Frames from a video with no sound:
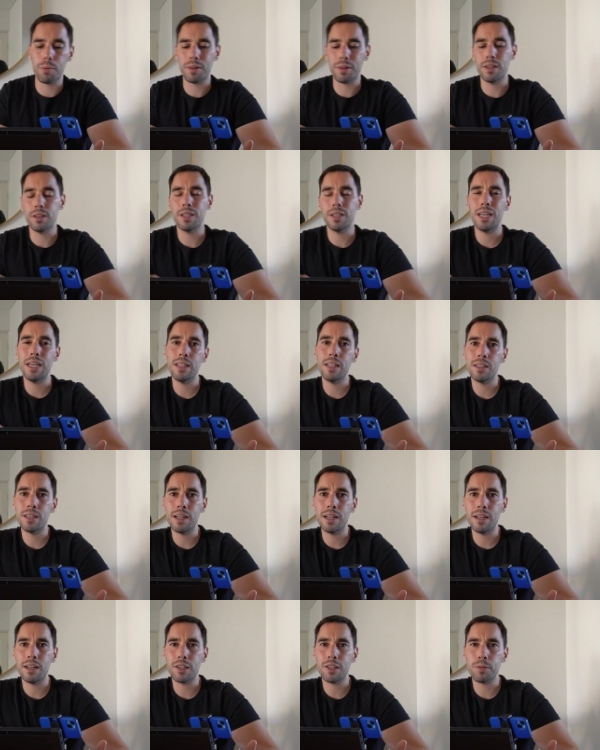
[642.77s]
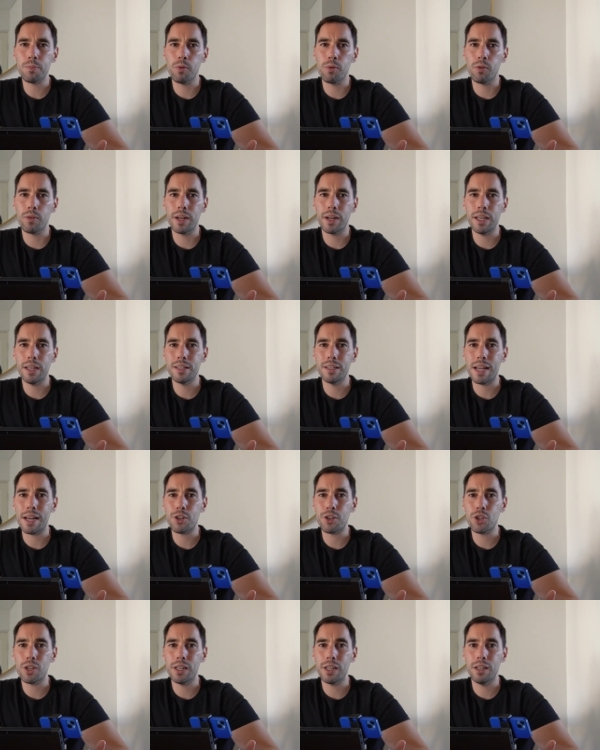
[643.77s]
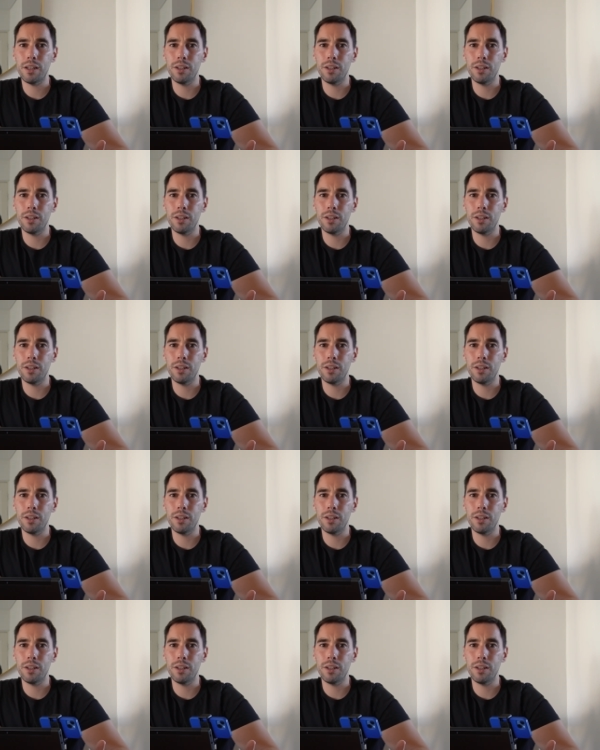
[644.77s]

because Internet Explorer is actually